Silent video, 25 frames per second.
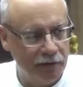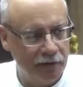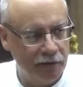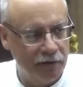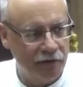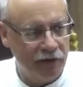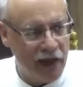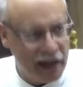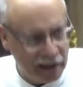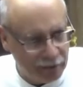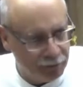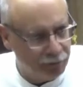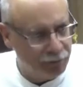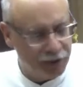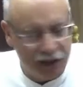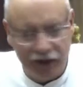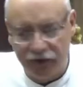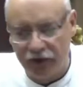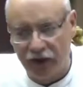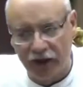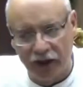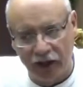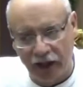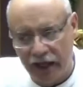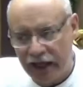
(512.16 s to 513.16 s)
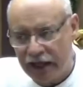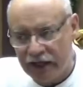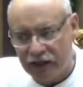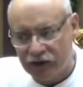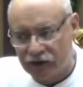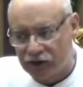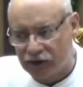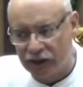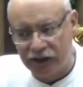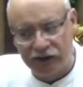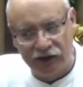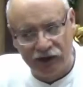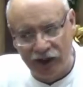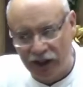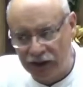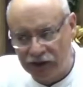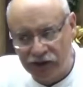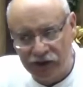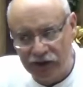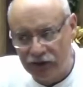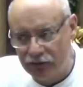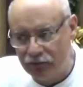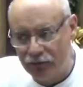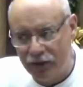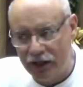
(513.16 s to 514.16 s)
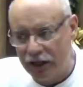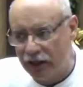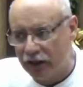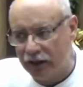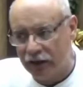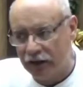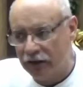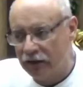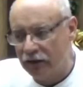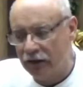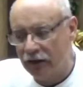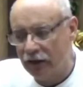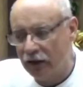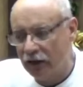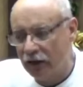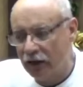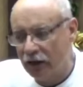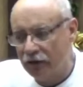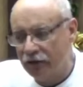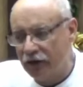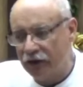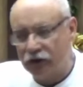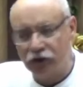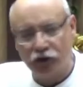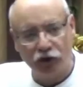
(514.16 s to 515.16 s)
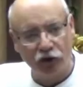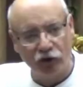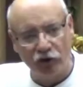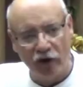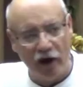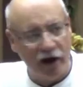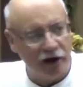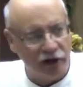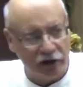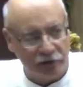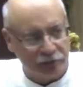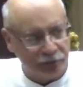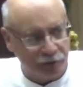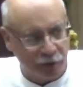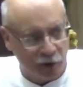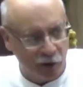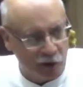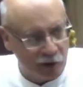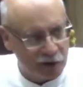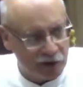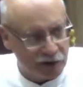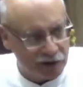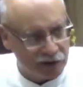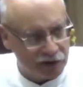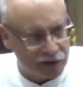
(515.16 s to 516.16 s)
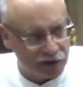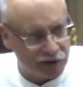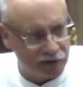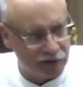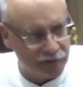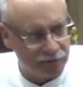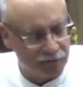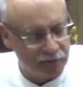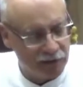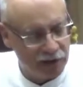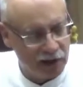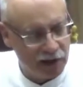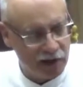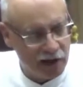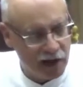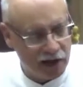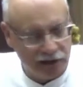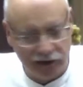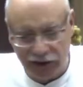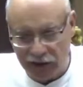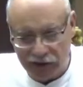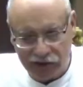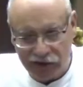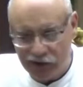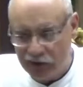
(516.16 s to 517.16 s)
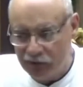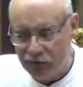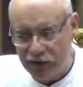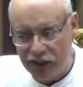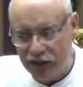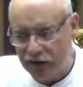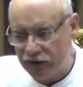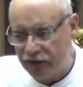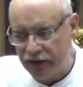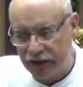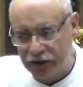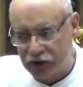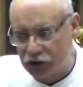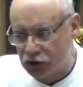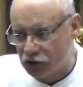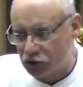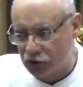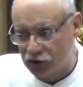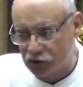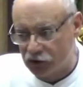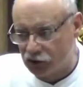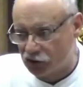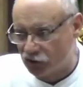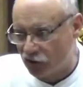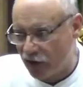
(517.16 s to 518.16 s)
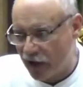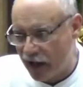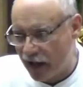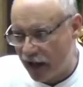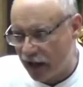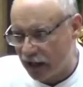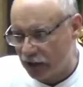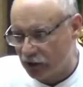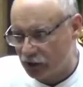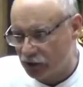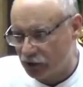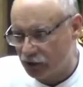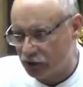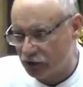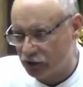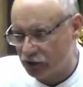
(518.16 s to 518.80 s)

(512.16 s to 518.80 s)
That being the case, it doesn't mean that you're unimportant. It doesn't mean that you're trash.